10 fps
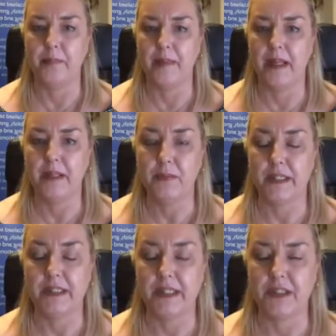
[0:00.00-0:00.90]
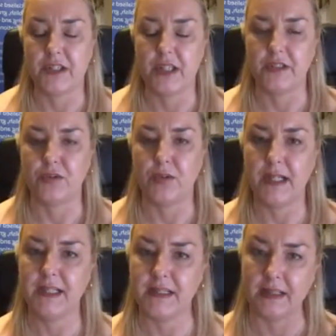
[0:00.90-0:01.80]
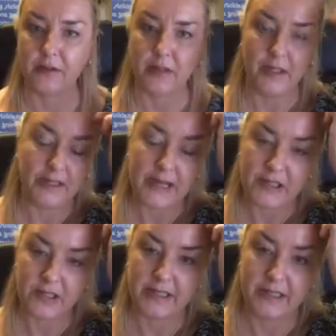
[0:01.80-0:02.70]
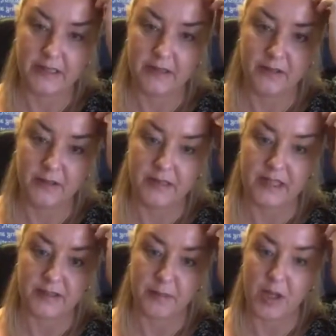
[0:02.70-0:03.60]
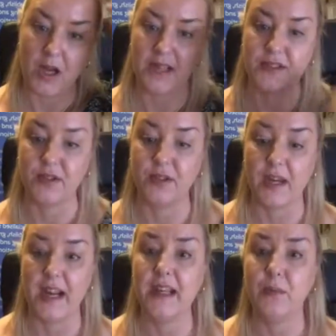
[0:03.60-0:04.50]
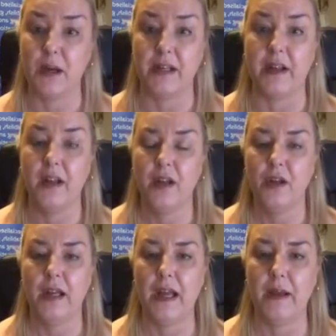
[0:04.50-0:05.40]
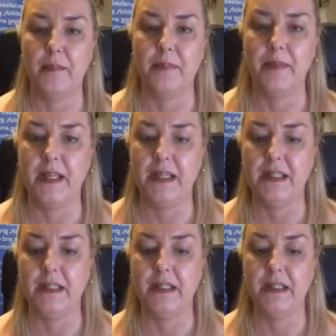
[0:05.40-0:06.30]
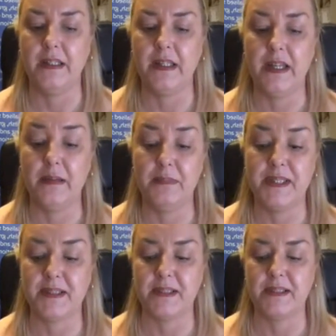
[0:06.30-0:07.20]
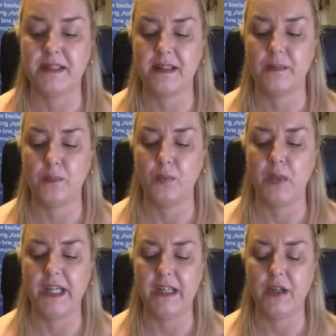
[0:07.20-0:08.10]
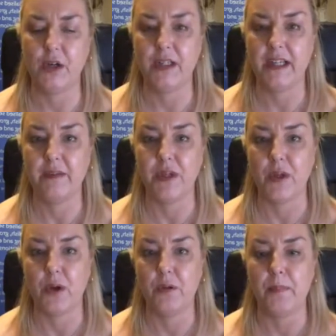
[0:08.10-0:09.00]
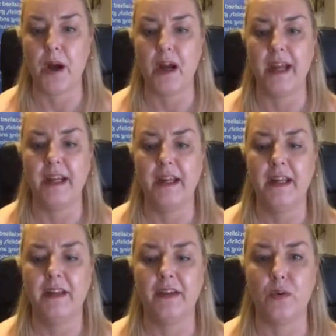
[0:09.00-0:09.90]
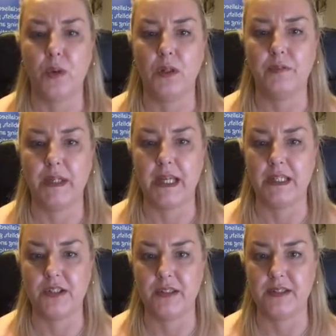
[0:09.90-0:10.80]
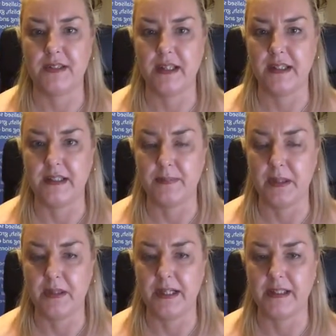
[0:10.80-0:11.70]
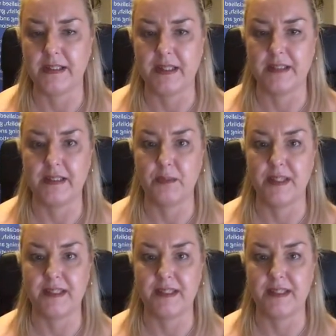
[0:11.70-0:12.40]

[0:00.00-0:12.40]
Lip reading: anyone in the education training sector. It actually does apply to anyone in business. We can only ever go by the qualifications and experience that someone